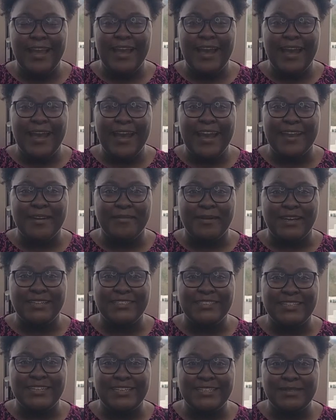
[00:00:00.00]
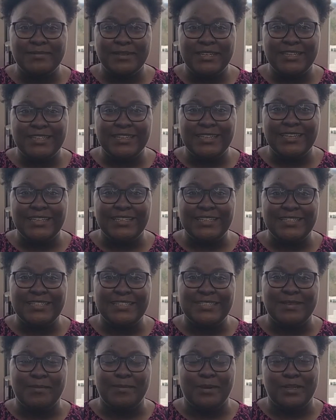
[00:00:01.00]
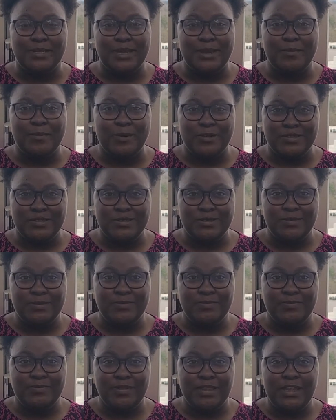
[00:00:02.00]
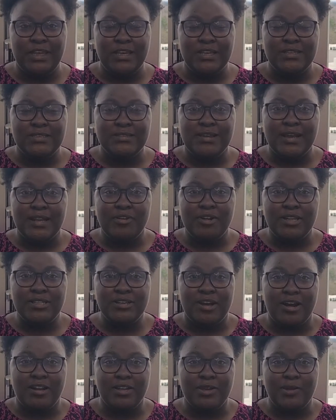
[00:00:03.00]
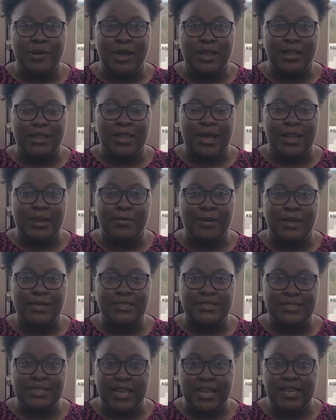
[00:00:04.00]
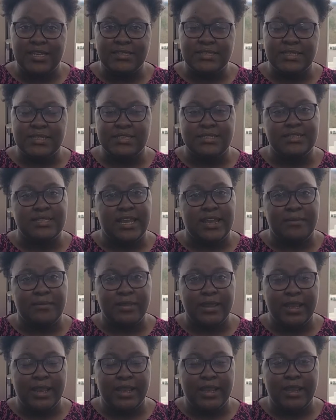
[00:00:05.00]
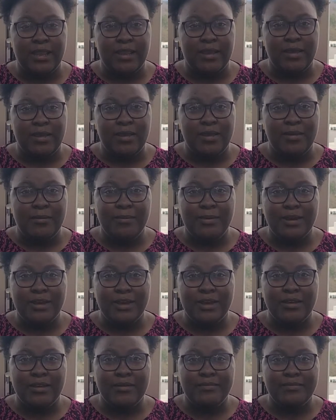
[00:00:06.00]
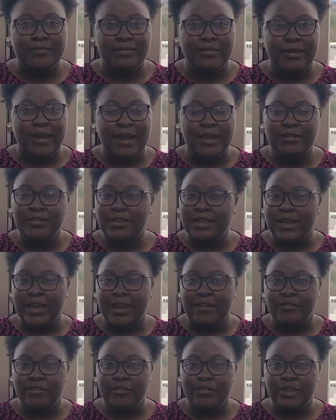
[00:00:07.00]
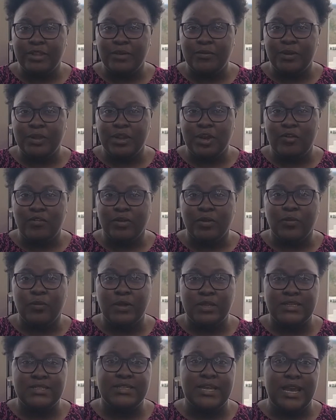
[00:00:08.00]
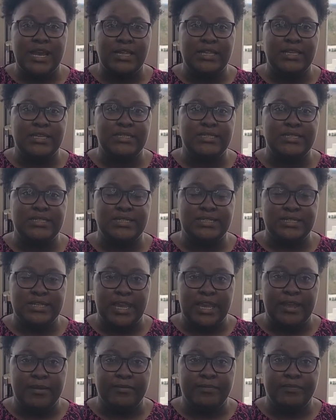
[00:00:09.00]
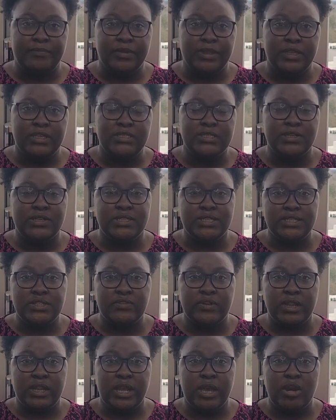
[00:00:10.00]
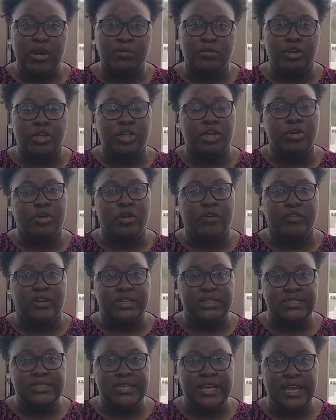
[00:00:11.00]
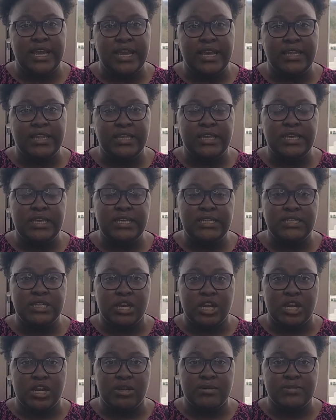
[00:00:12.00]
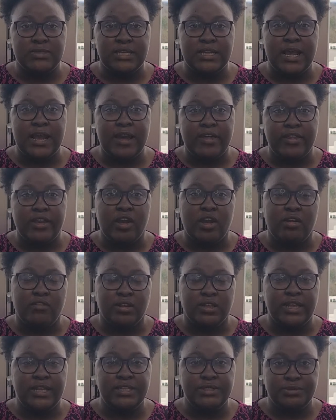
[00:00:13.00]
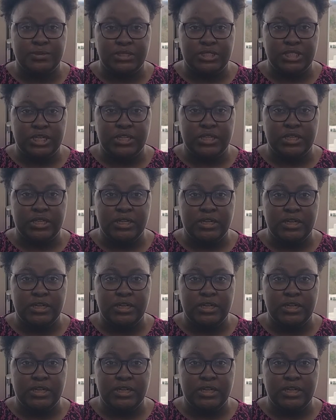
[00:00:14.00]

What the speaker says: Hi, I'm Ajane Smith, and this is a Monday Morsel. So I know I taught you all a lot about estates and estate planning, but I don't think I ever really went over what exactly is an estate. So in this video, I'm going to go over an estate and the key terms and how they all relate to each other.